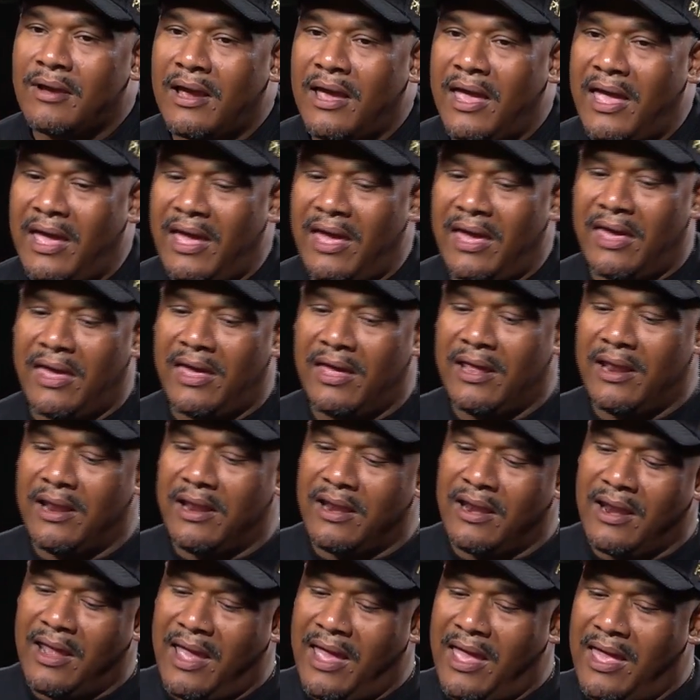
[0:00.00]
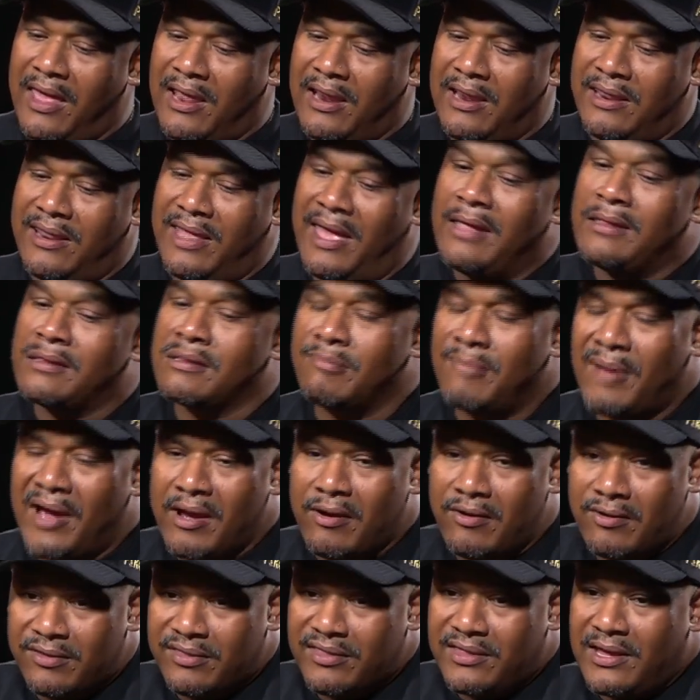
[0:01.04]
And that's my
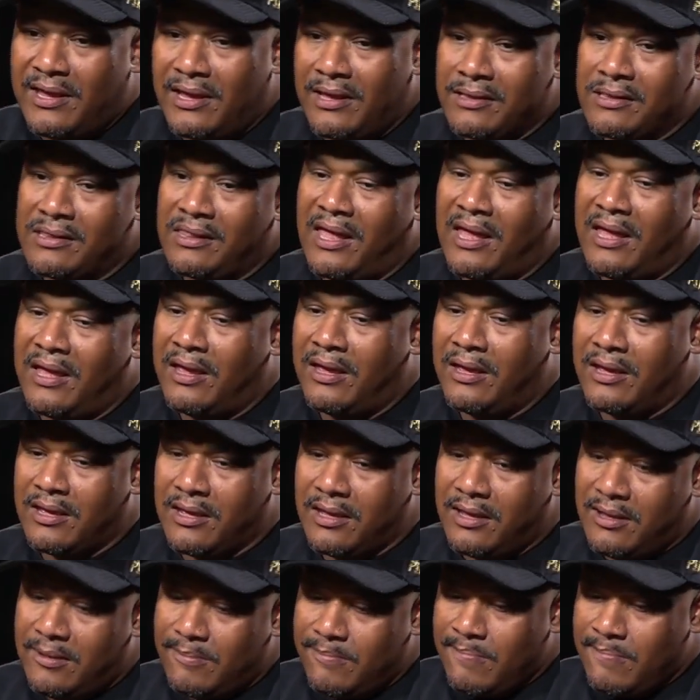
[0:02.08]
whole thing is like